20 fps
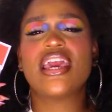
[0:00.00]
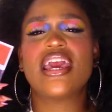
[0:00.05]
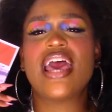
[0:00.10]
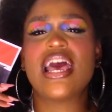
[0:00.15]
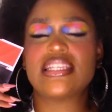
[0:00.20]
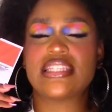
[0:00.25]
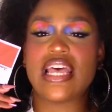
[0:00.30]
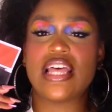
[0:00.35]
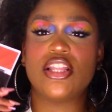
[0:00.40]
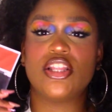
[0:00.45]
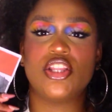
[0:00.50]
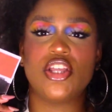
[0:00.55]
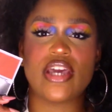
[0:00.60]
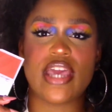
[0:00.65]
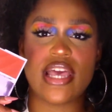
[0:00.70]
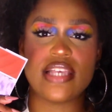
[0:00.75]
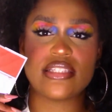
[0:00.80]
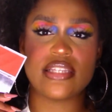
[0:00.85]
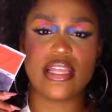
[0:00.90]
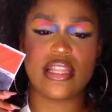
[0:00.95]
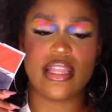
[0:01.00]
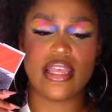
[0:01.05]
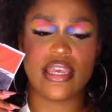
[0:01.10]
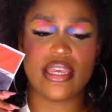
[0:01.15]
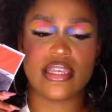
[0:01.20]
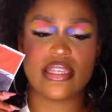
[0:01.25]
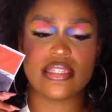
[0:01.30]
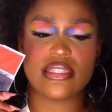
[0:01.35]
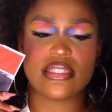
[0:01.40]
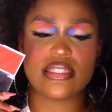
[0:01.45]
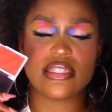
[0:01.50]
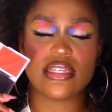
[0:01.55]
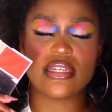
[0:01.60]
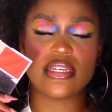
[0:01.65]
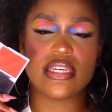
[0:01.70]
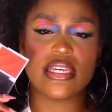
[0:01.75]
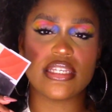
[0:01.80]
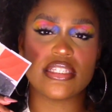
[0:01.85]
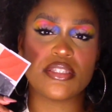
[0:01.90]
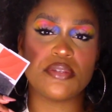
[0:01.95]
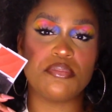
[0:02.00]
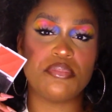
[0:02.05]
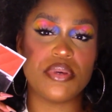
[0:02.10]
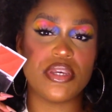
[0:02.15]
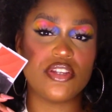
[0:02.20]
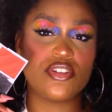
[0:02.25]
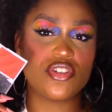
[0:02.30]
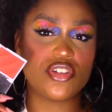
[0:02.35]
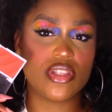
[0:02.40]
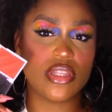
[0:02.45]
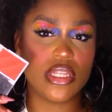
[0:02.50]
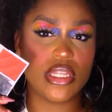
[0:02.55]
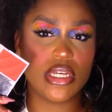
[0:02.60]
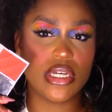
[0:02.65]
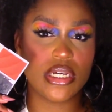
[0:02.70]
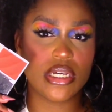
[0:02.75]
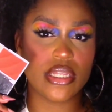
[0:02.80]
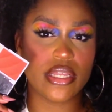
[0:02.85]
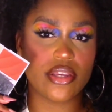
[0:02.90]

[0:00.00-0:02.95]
It has that look, has that like sun-kissed beach look,